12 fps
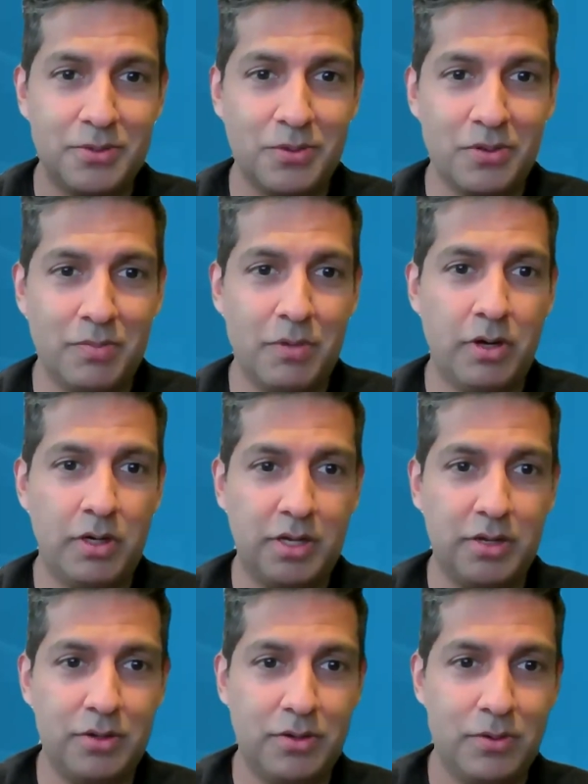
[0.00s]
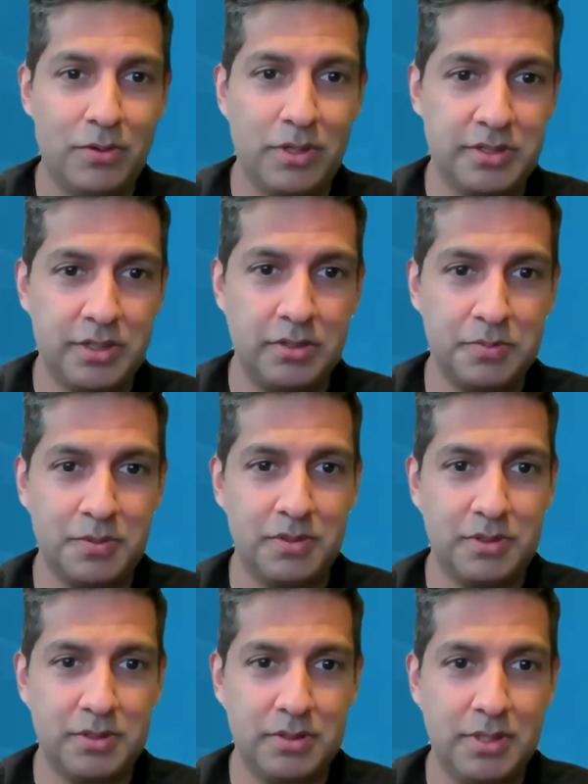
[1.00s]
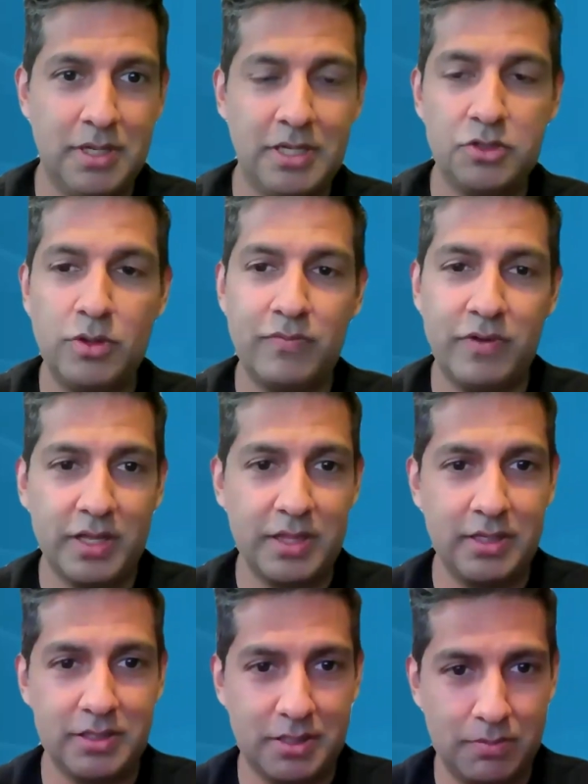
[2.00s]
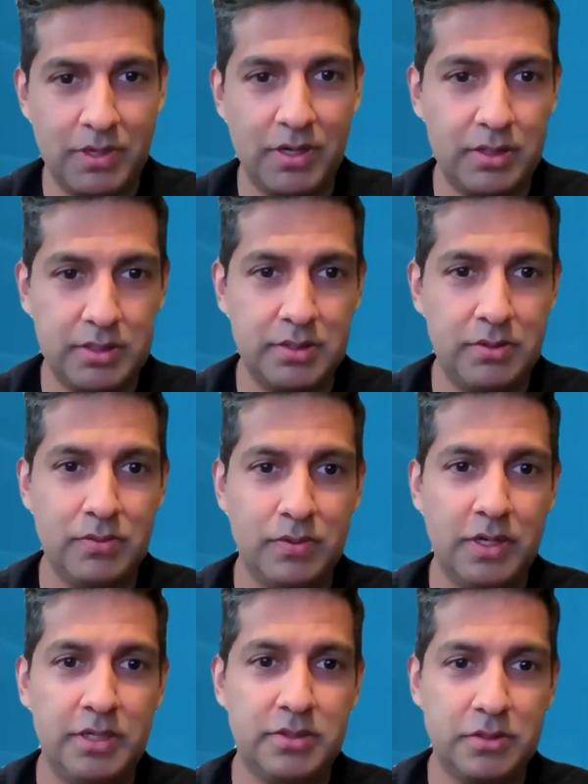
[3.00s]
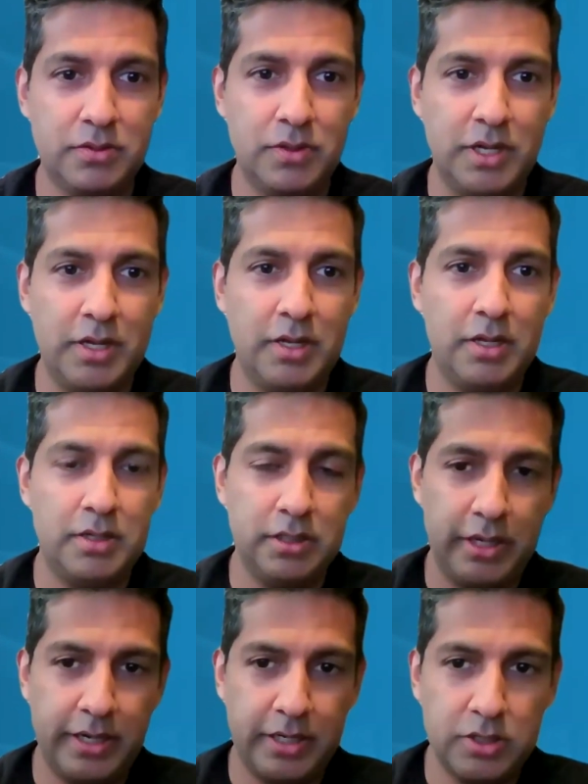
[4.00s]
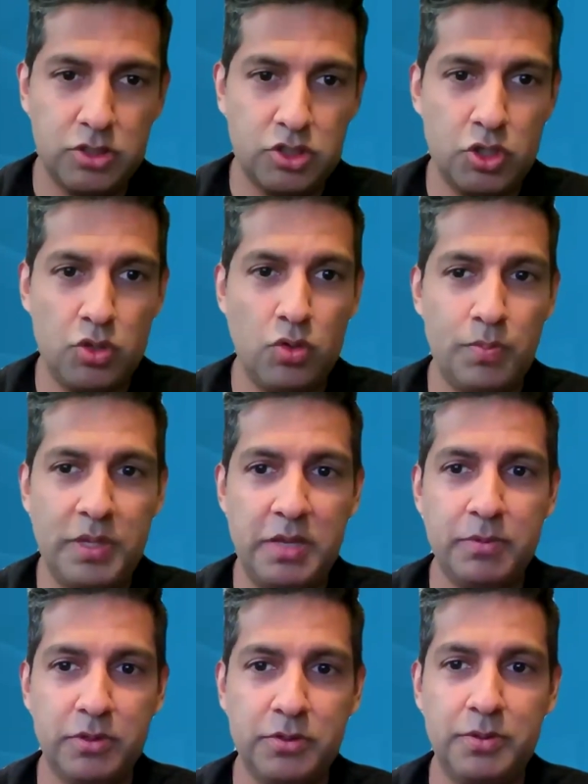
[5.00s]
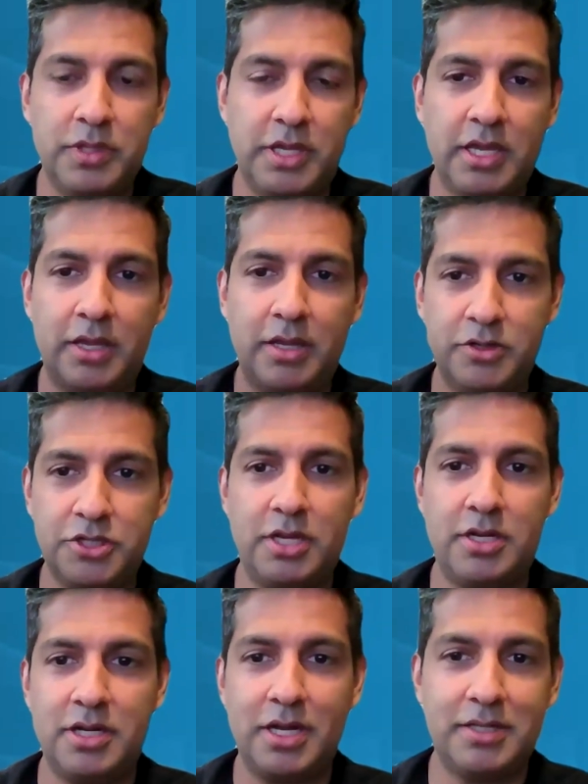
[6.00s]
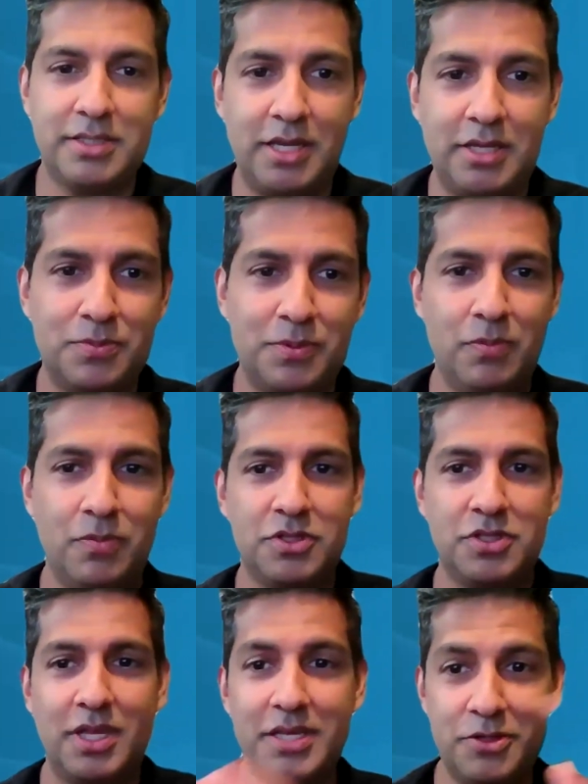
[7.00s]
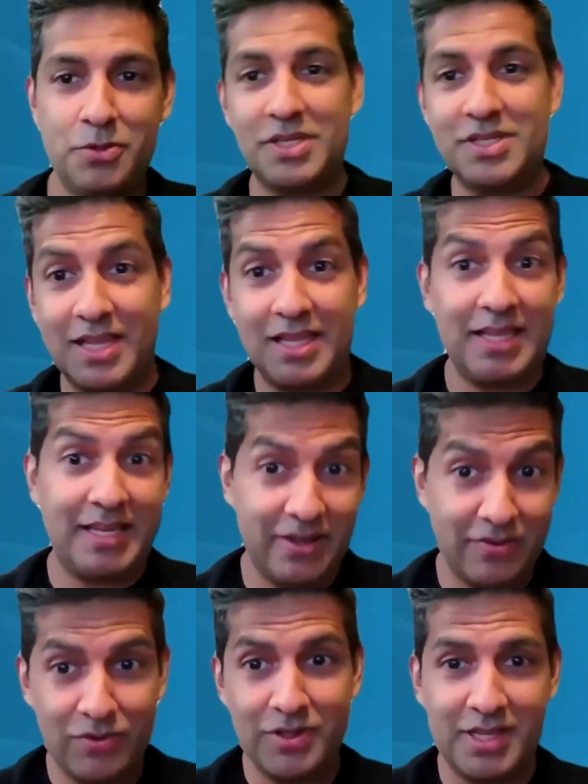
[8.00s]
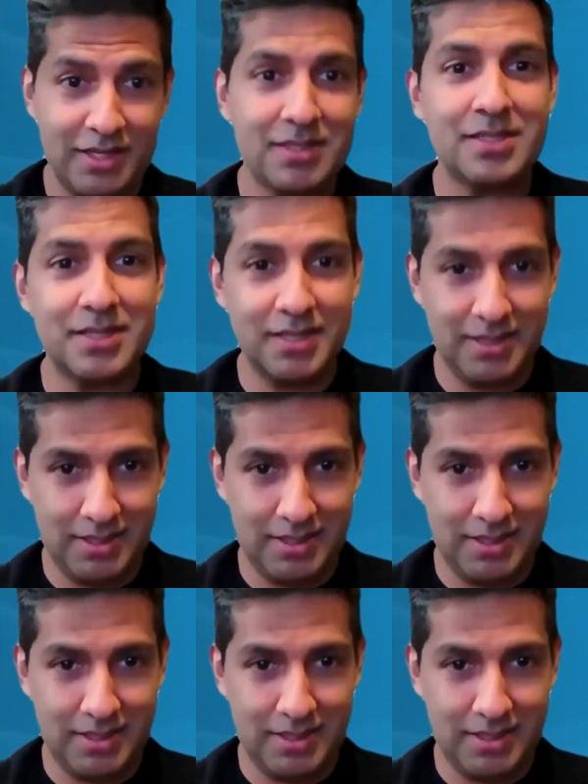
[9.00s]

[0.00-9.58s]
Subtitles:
or the market or the salesperson, because you have nothing to compare it to, right? So like 2 people doing the gig. In Shane and I's case, we were doing slightly different things,